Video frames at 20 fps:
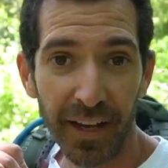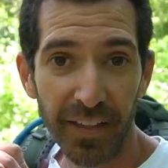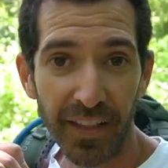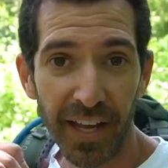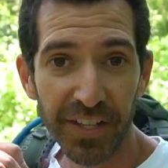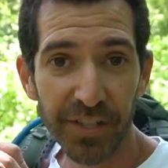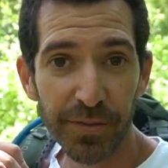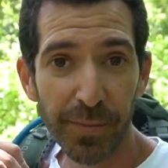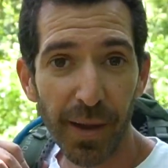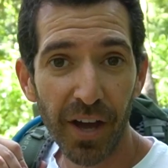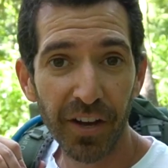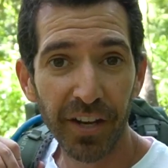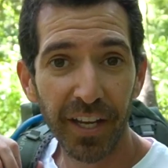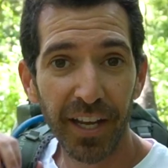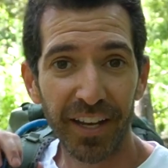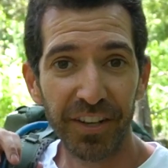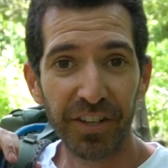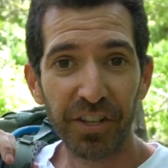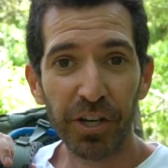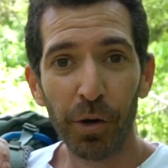And that's about
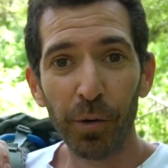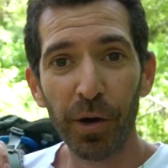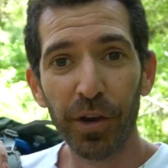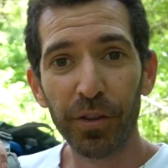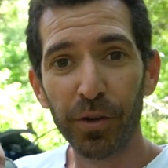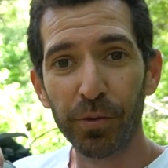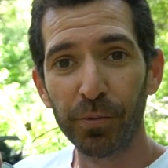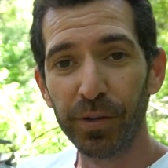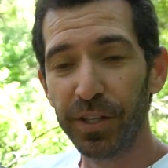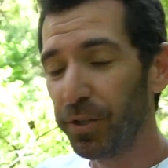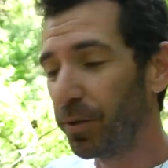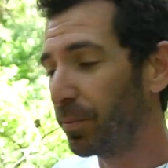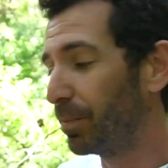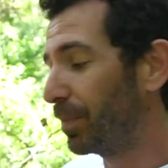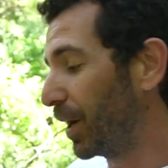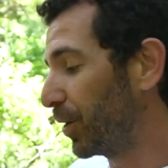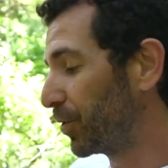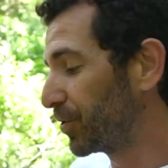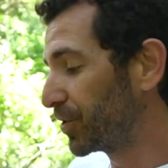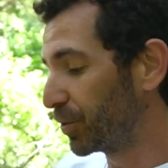it. No other real
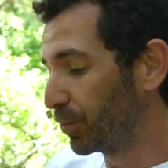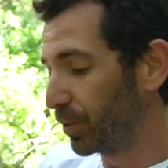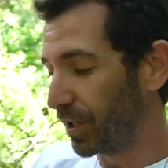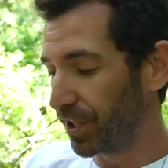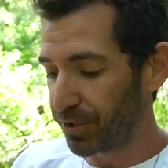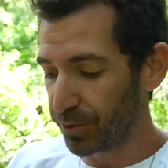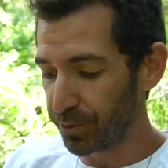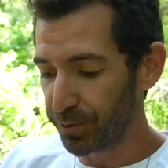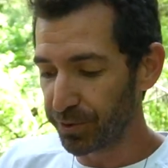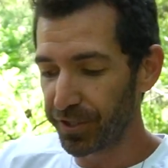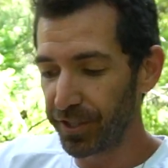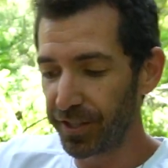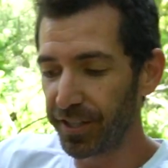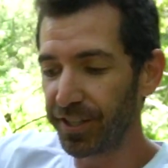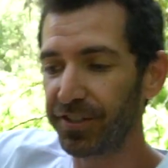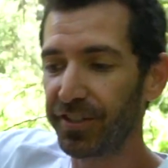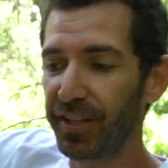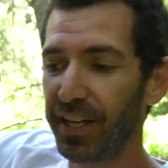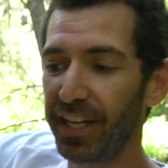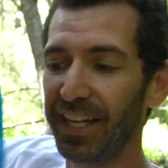bells and whistles to
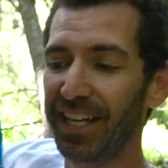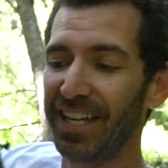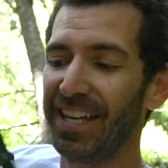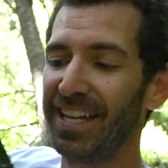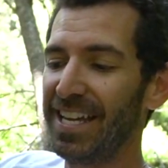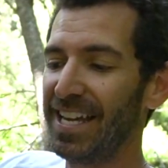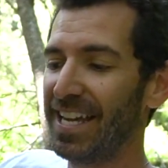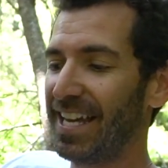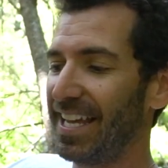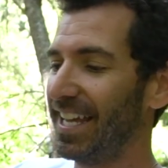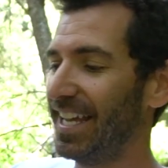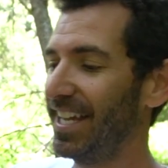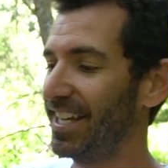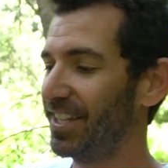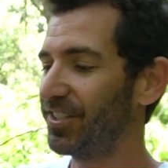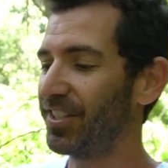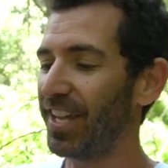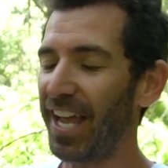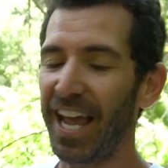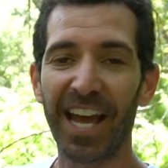this thing.
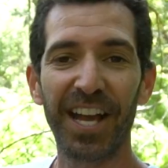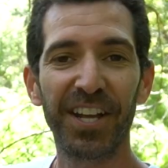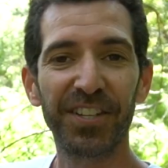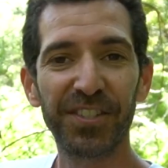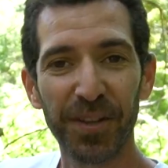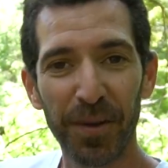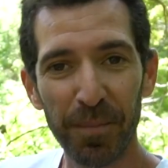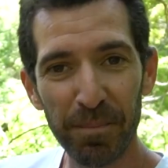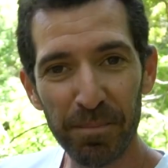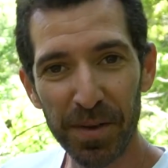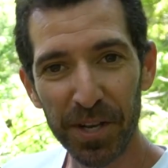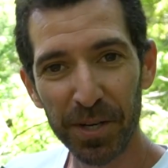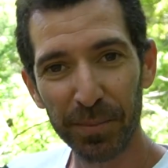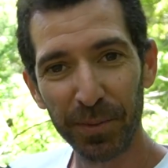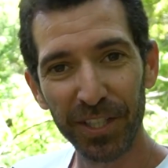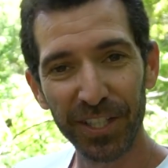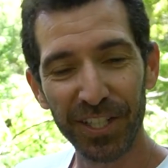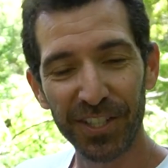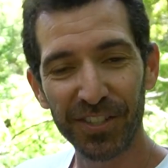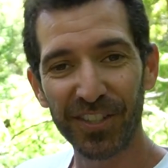It's as
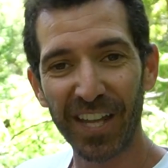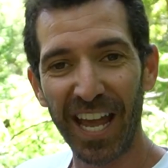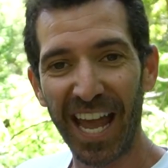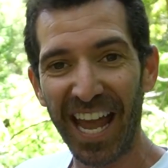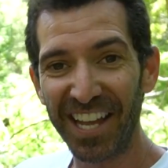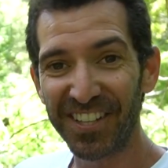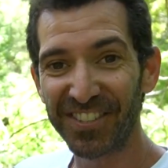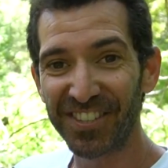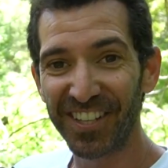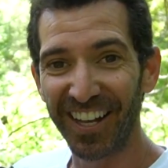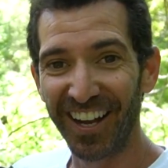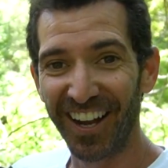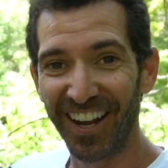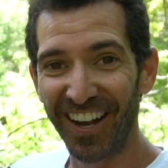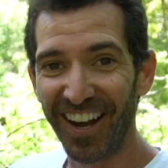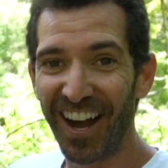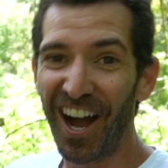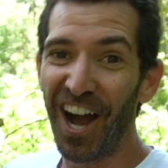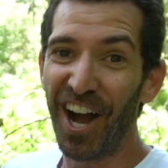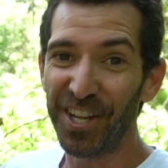minimalist as
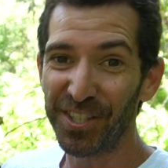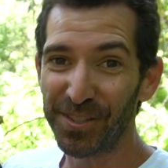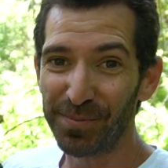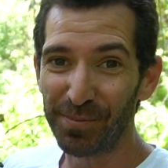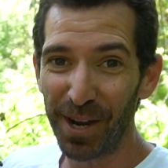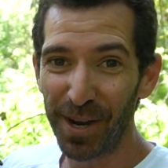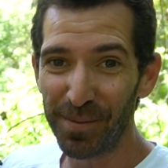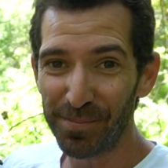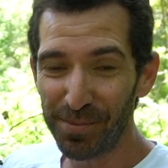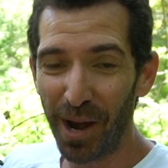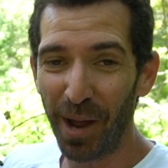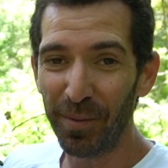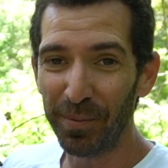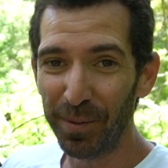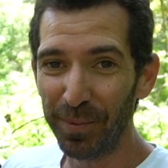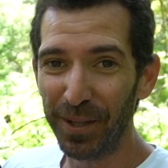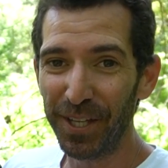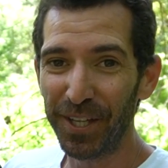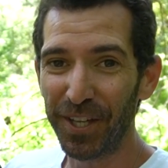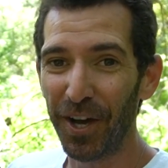Osprey
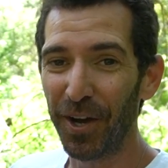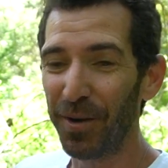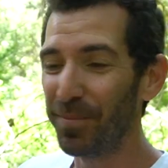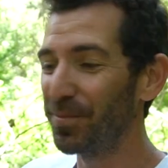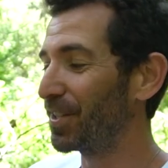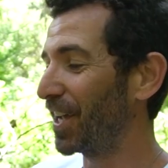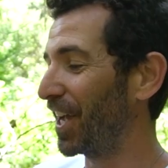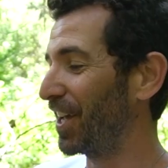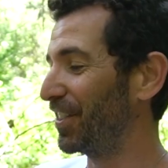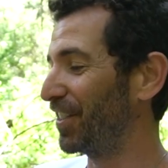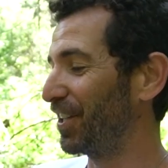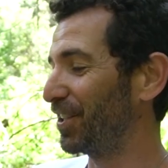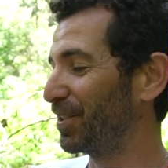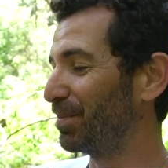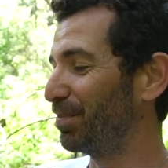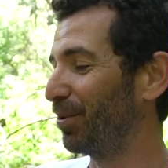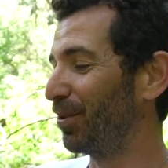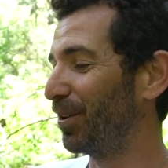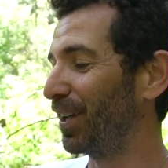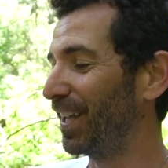probably comes at this
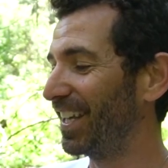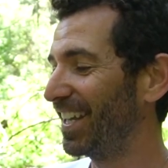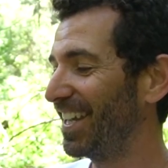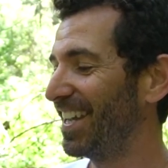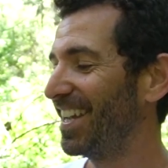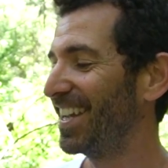point.